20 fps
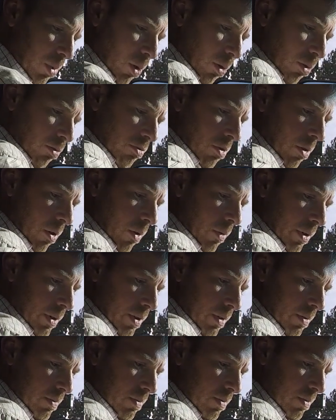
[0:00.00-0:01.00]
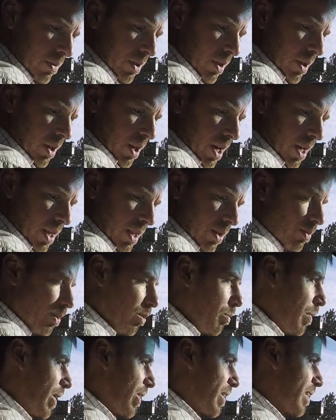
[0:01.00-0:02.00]
pull forward, and then we'll
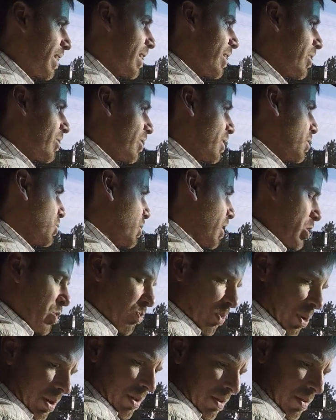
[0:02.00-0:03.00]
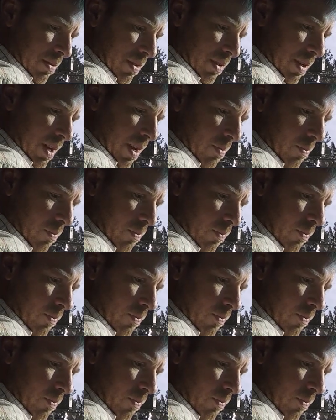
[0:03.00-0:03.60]
make another adjustment, okay?